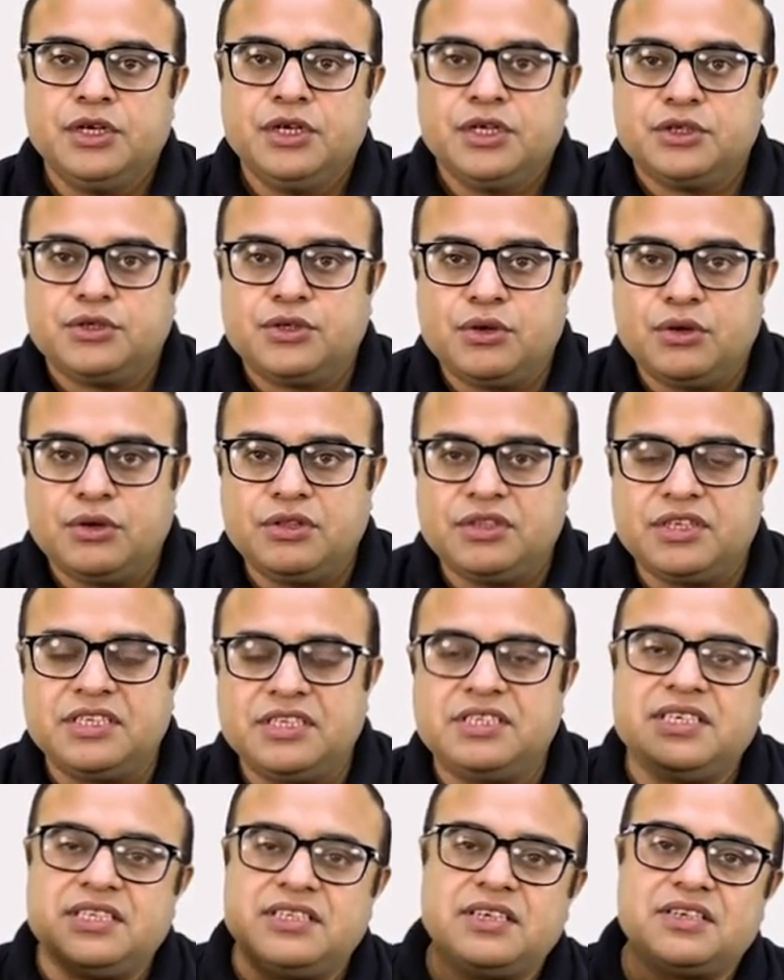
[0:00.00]
So
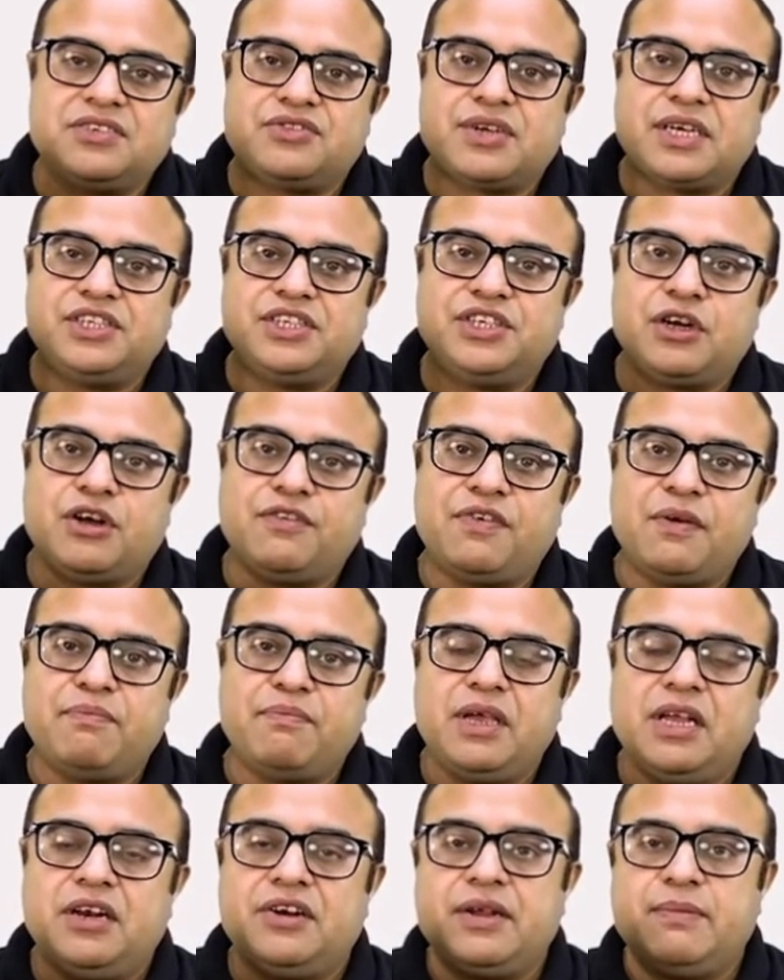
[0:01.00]
this is a structure of a
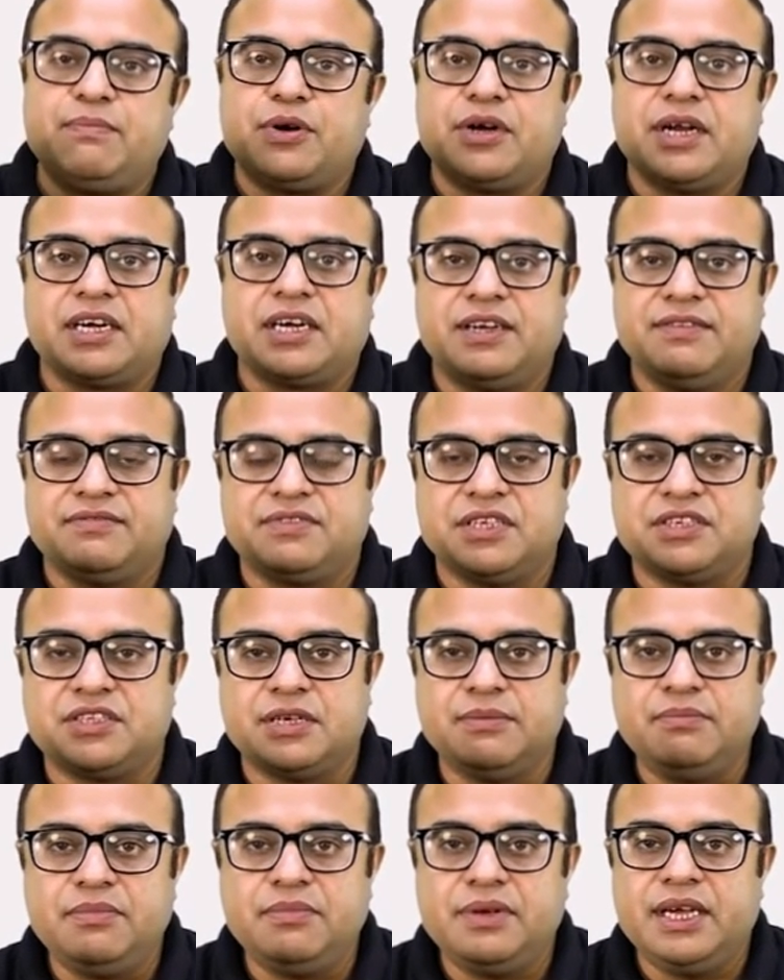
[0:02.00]
male reproductive
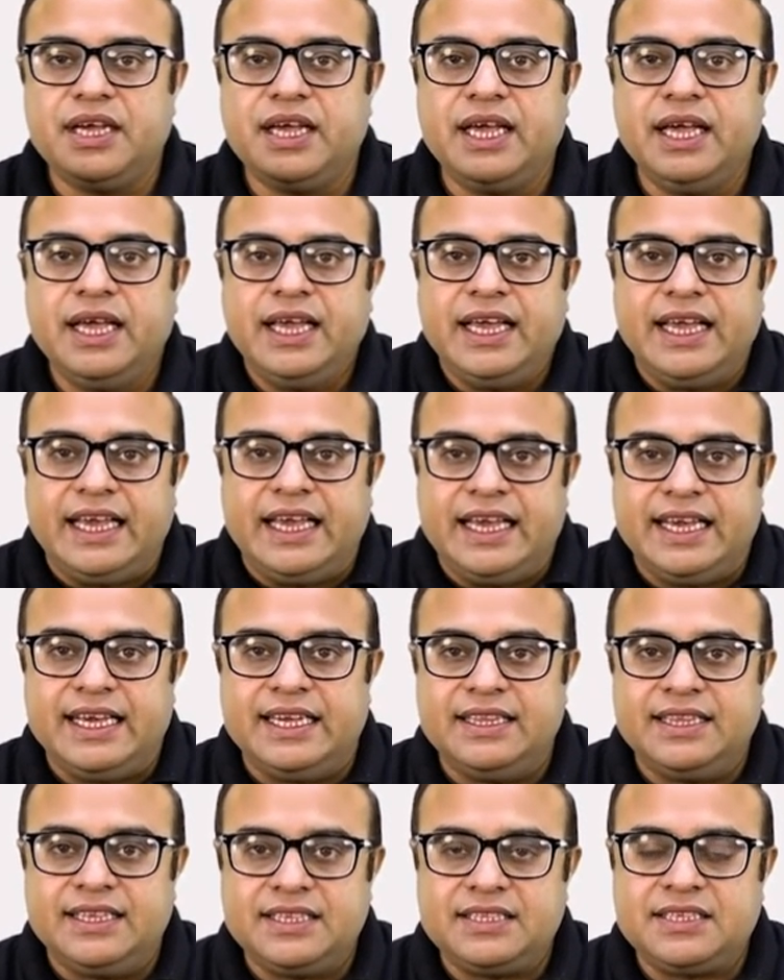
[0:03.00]
system.
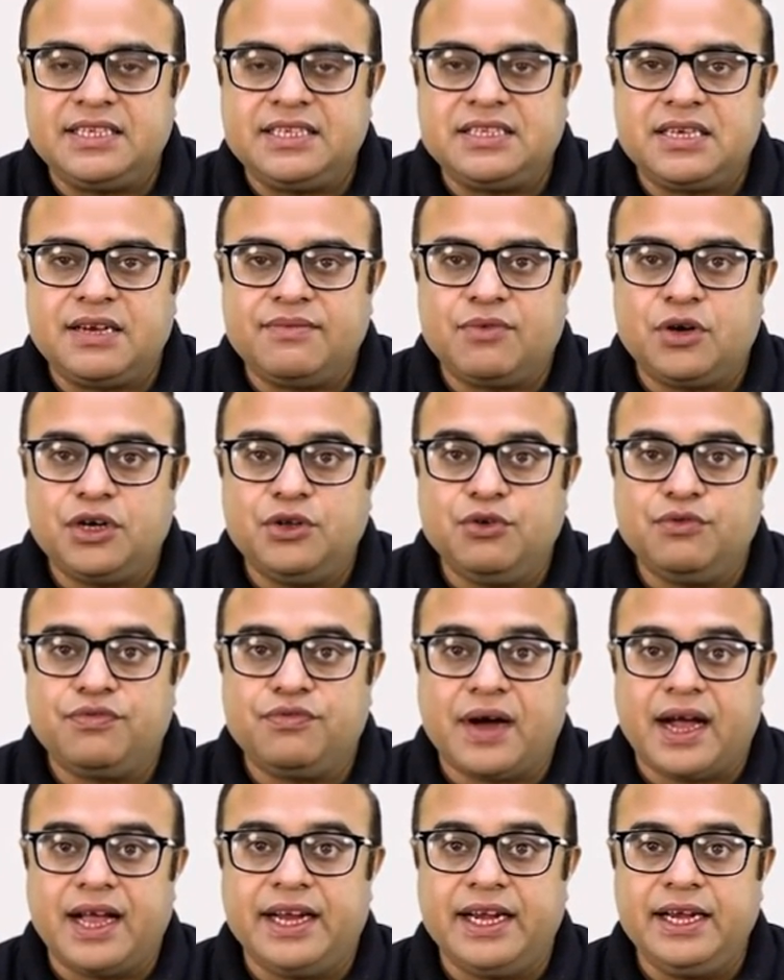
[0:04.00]
In this system, what you
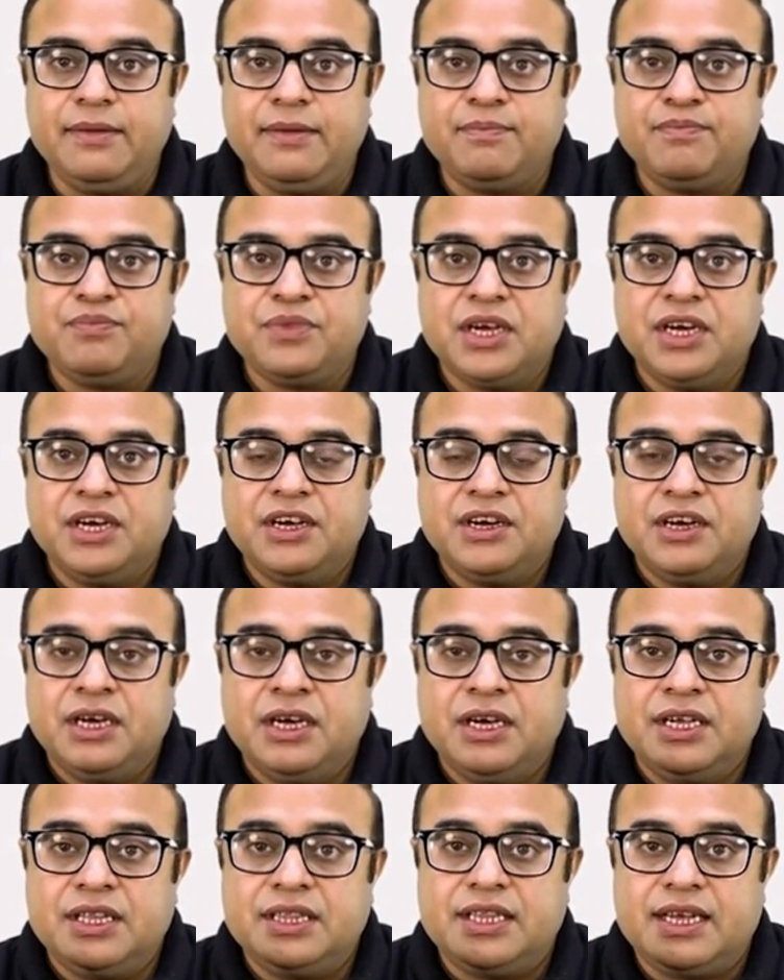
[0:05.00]
find,
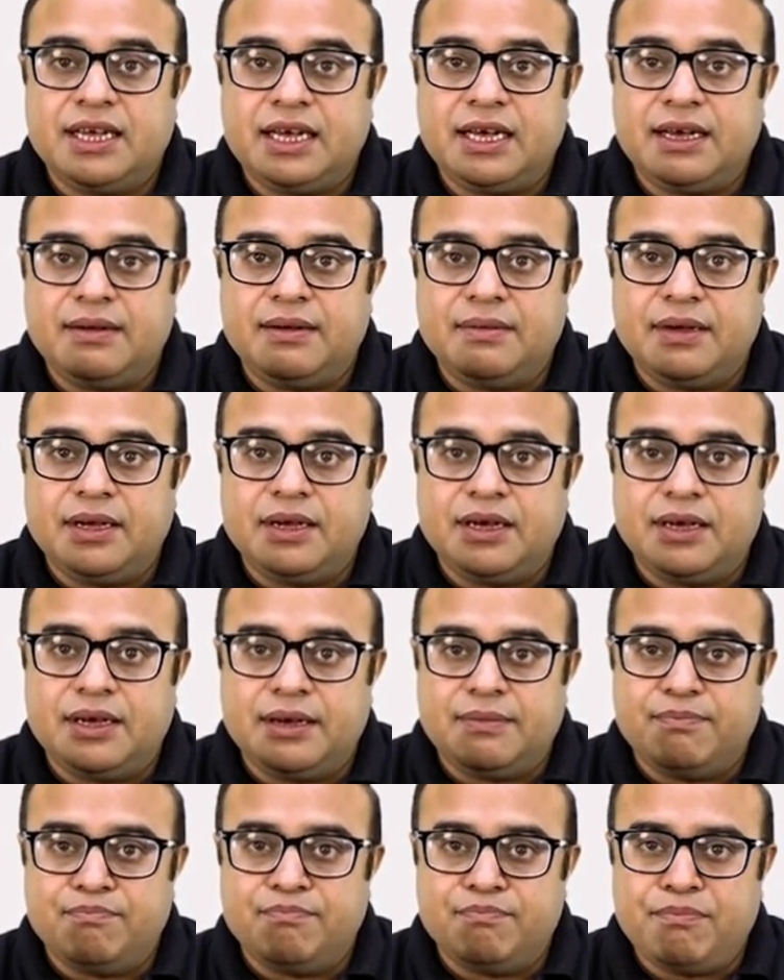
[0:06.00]
the
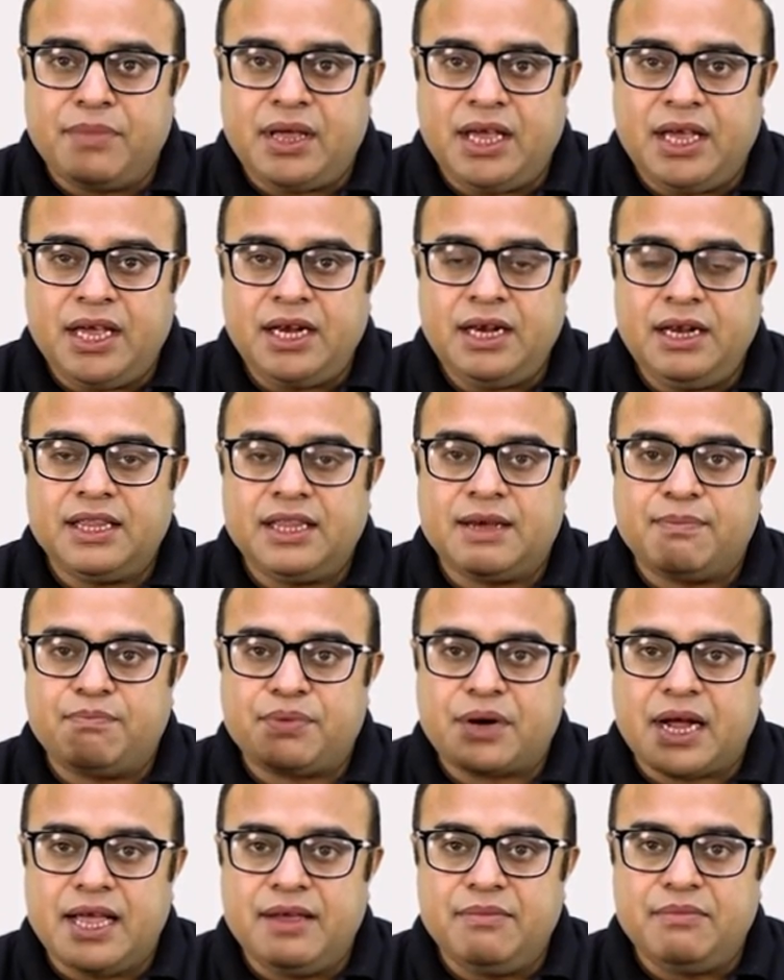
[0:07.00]

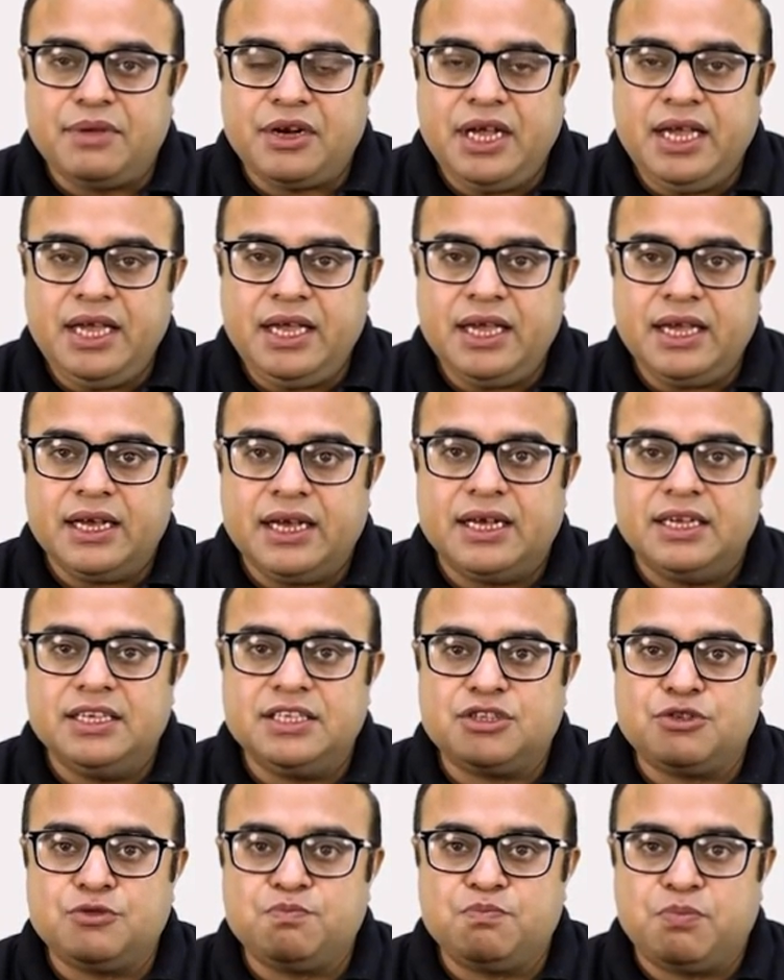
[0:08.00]
primary
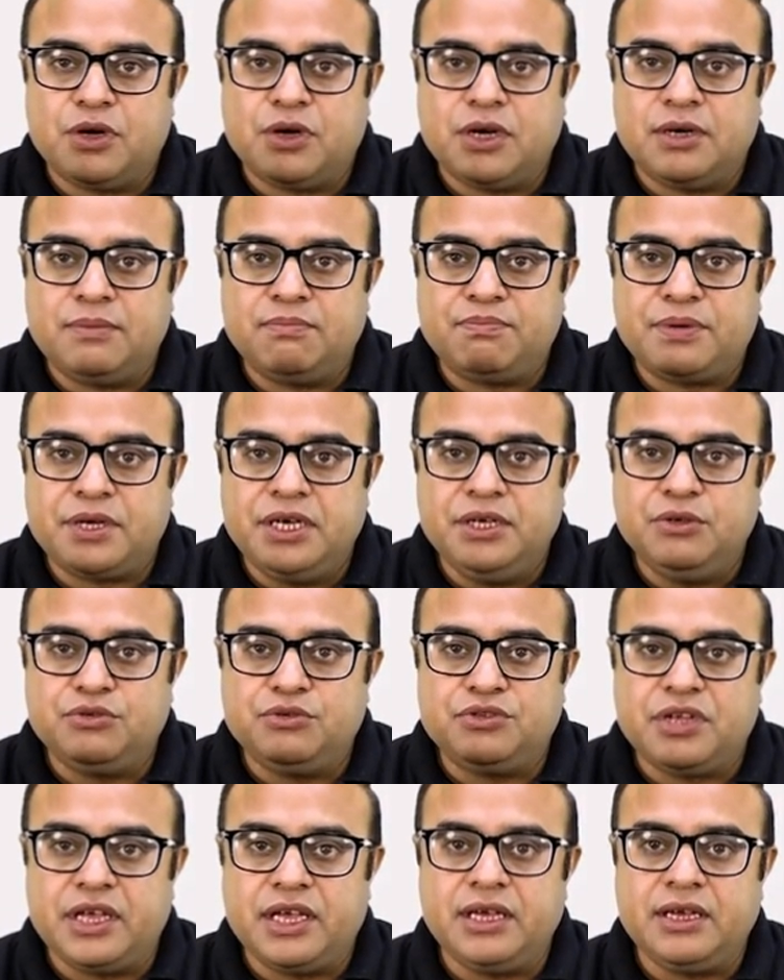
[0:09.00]
sperm
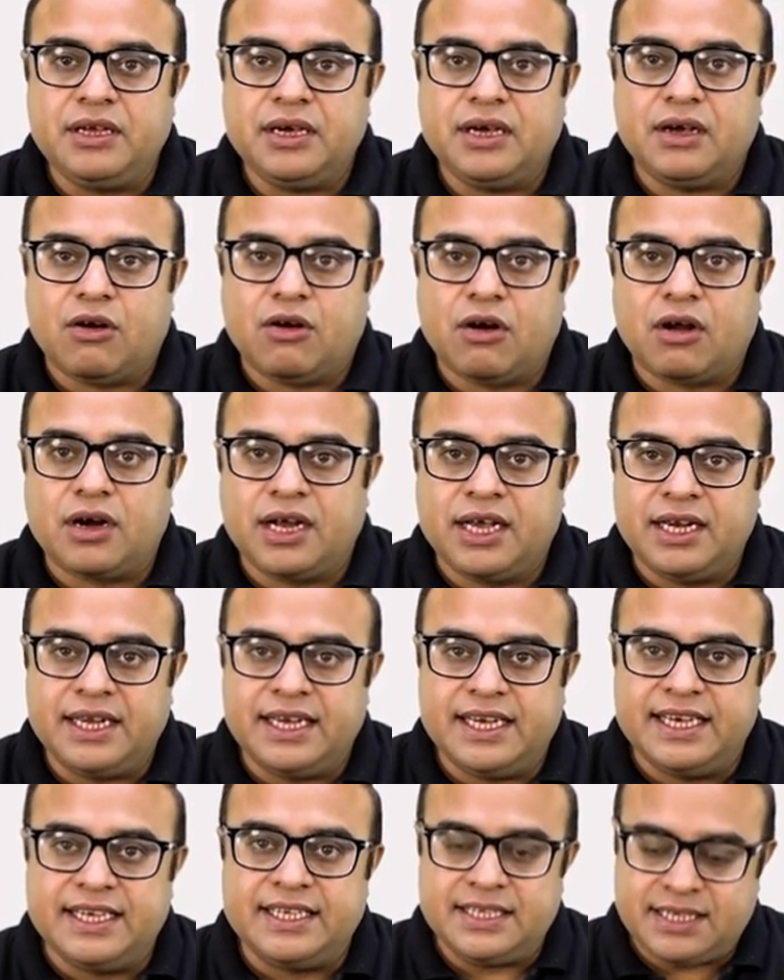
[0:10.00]
producing organ
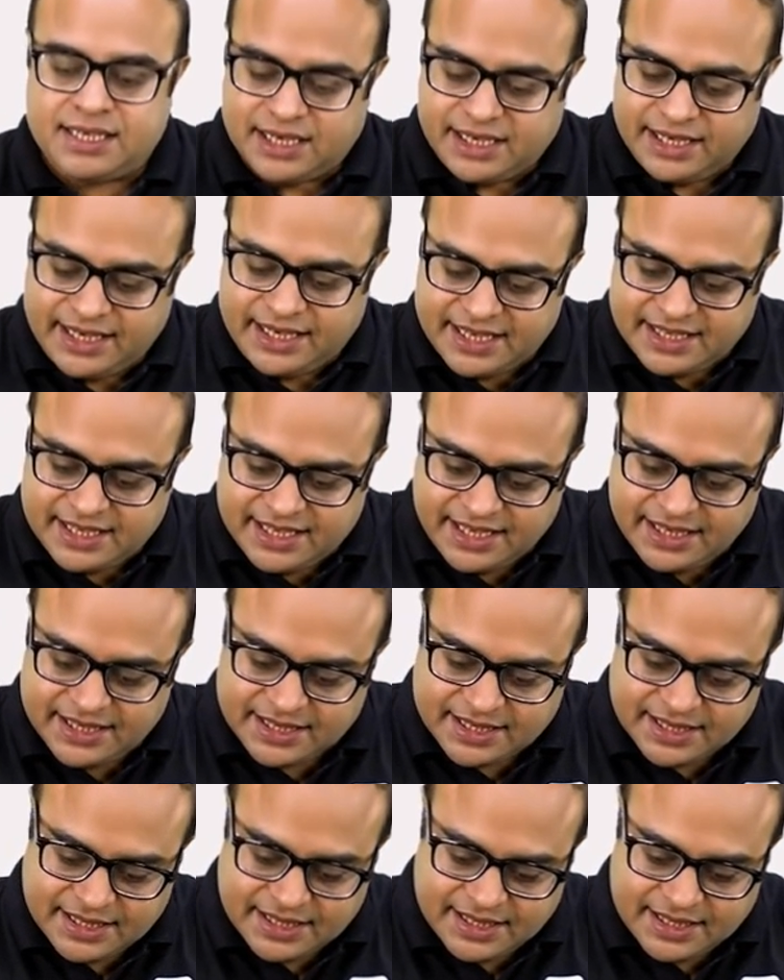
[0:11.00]
is testes.